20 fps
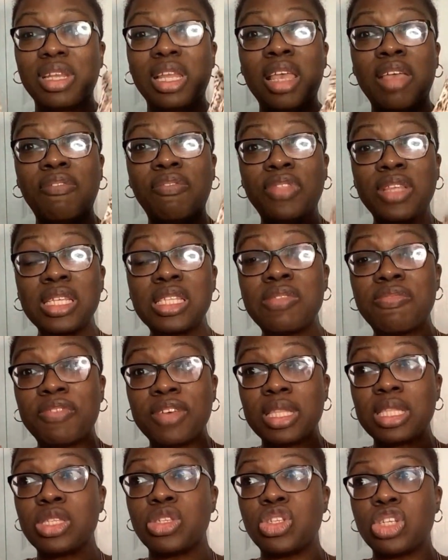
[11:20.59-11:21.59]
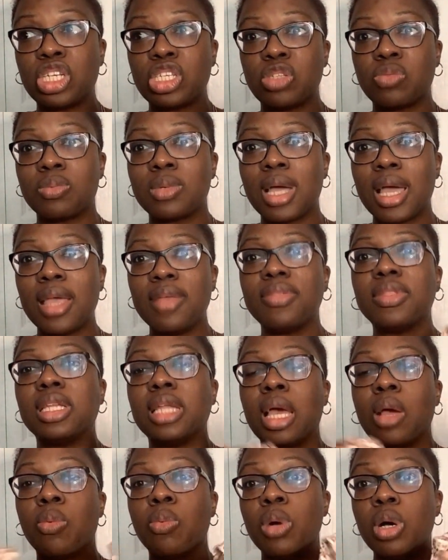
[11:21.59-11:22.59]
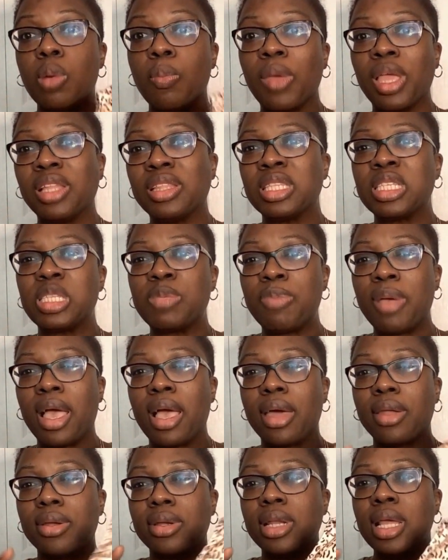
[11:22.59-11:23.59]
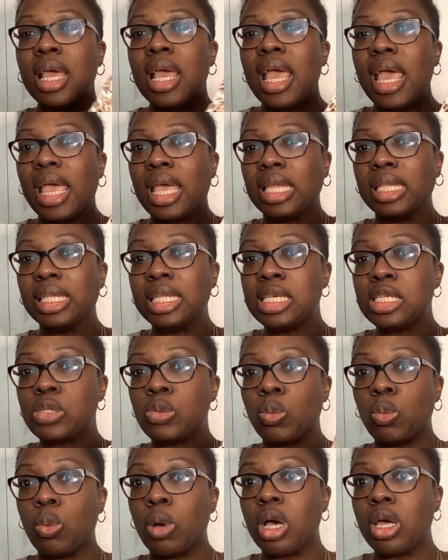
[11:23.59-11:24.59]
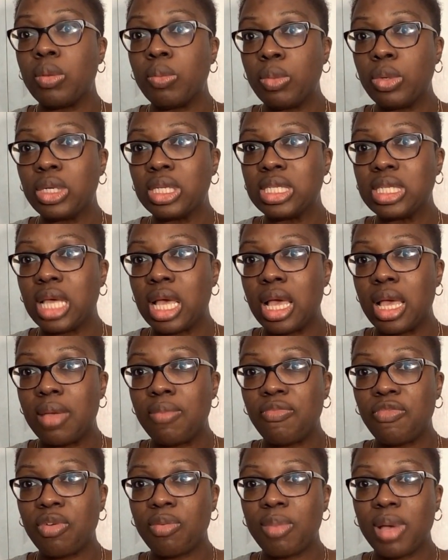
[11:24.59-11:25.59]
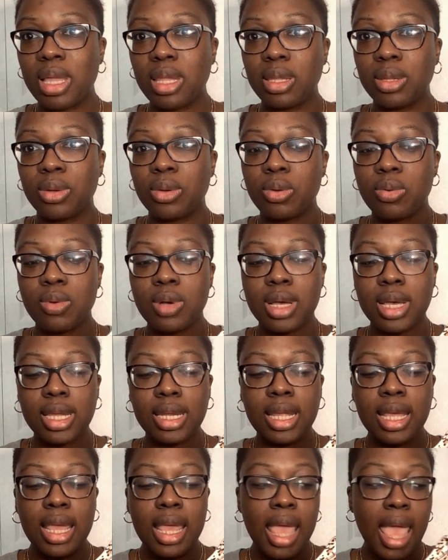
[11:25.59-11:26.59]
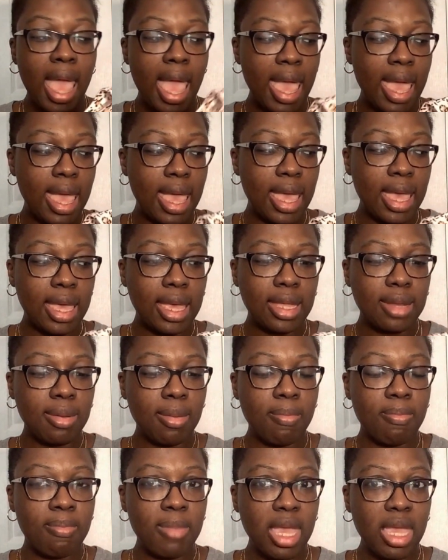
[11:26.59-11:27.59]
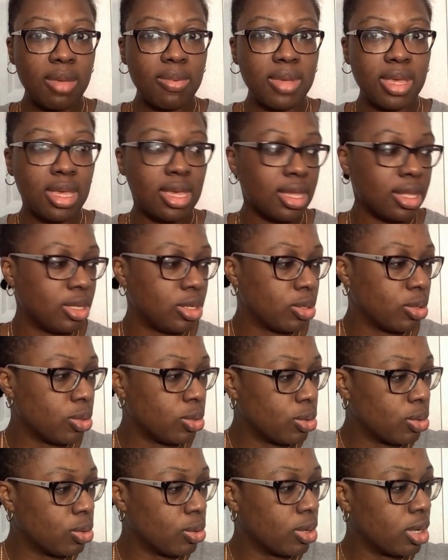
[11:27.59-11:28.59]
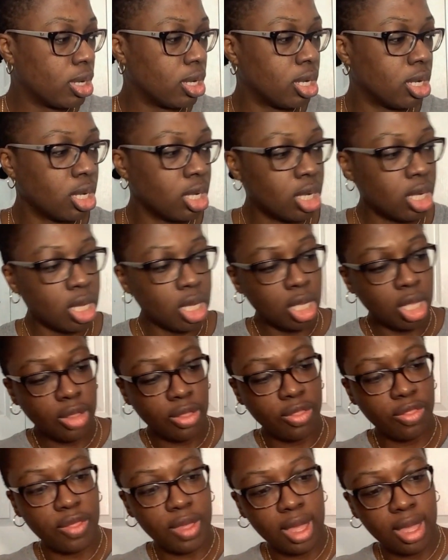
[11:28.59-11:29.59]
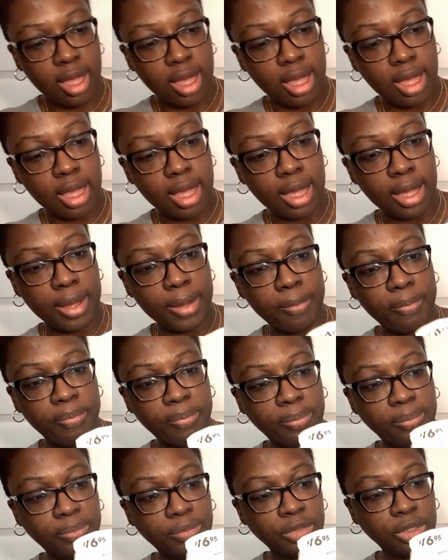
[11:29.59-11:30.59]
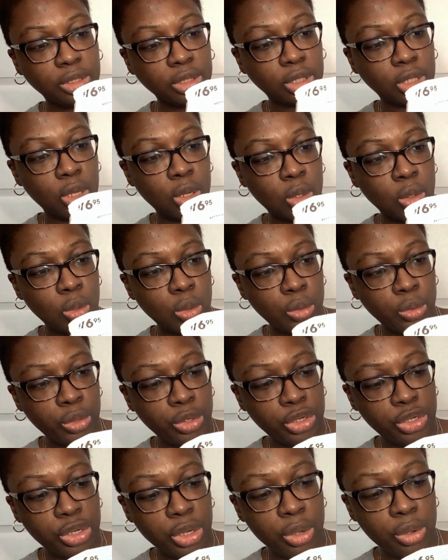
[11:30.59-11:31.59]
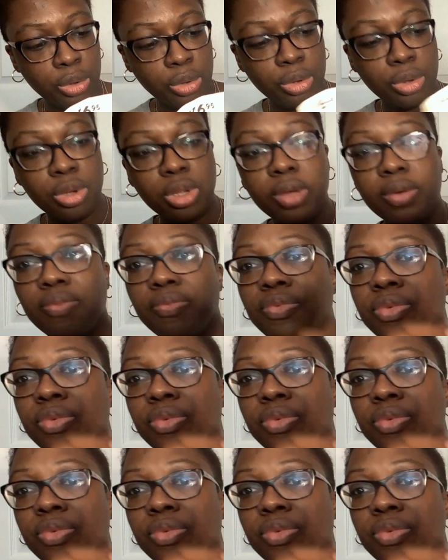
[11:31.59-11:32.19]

If this fits just right, then I will make this pattern at least one more time for my little one, and maybe do the code shoulder.